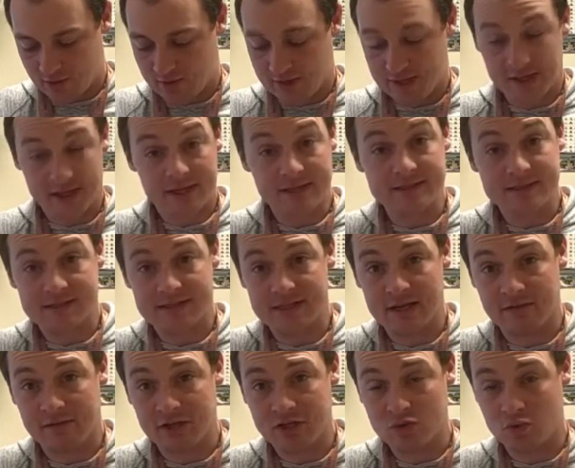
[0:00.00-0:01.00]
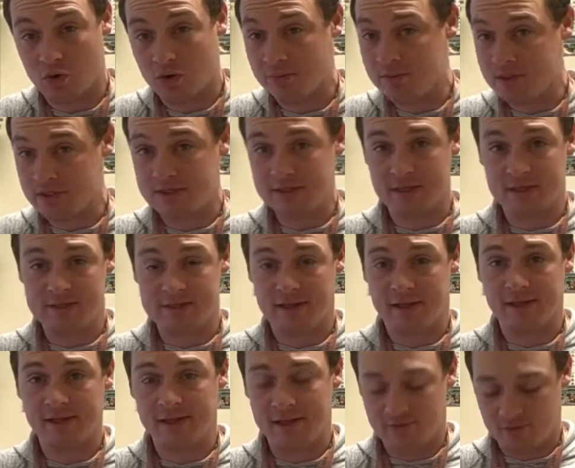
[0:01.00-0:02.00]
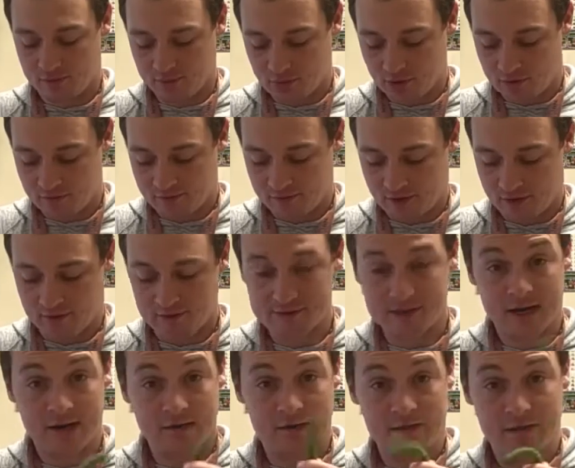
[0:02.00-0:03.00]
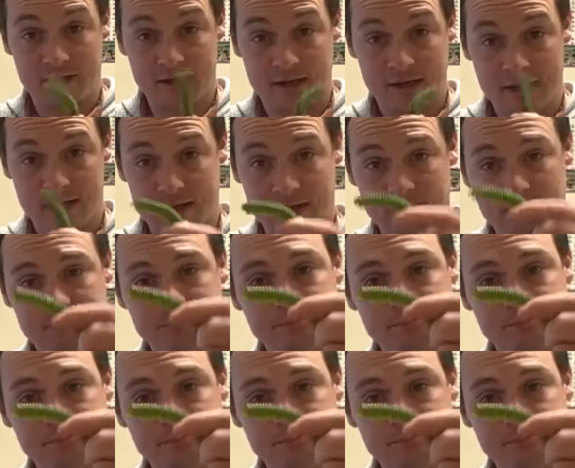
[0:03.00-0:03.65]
Again, it's a 7-inch worm. It's just a slightly different profile. It's got a thick head